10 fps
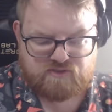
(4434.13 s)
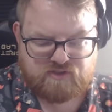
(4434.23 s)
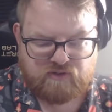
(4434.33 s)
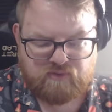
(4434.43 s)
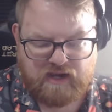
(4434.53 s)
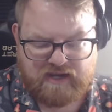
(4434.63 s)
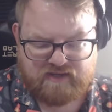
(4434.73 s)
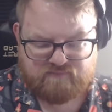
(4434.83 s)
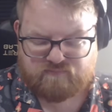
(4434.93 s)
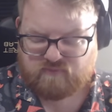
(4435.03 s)
So
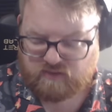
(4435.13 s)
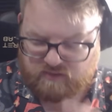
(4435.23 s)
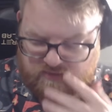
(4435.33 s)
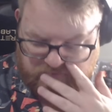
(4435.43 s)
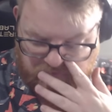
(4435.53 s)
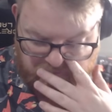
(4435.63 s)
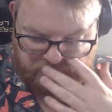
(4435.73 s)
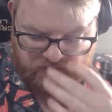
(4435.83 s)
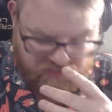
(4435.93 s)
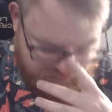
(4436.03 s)
I learned early
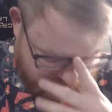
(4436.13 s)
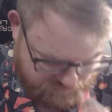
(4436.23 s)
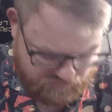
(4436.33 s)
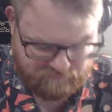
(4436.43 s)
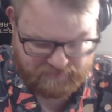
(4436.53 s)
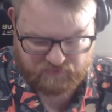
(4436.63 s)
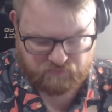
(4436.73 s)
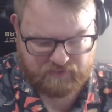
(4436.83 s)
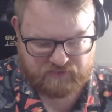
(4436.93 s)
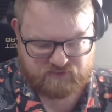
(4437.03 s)
on a better
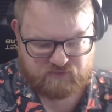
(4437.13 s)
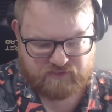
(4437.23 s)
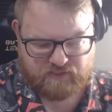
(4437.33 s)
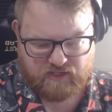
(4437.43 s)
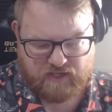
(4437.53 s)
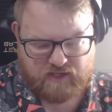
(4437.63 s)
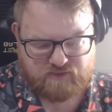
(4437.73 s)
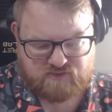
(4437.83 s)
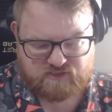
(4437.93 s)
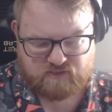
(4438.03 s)
way to do it,
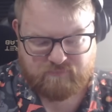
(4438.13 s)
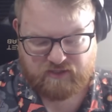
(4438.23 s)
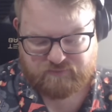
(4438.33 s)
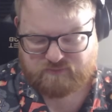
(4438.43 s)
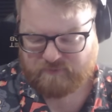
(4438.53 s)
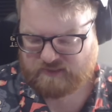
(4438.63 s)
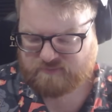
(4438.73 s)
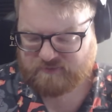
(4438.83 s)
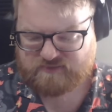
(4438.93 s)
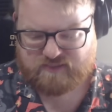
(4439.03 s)
just in my own experience,
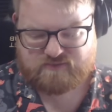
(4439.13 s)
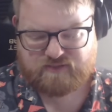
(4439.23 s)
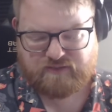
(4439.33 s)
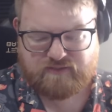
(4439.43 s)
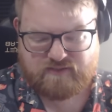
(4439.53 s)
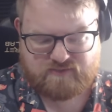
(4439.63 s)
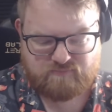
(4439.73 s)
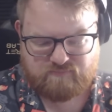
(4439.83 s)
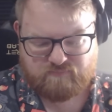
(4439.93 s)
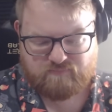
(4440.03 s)
but this necessarily doesn't
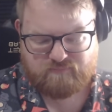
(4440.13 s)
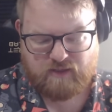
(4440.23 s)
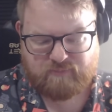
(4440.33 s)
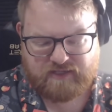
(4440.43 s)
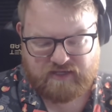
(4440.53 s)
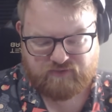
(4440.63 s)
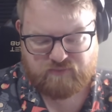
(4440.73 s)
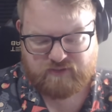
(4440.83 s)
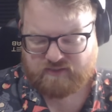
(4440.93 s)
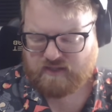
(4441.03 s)
apply to
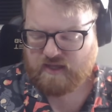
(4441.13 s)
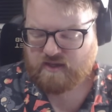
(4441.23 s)
everyone.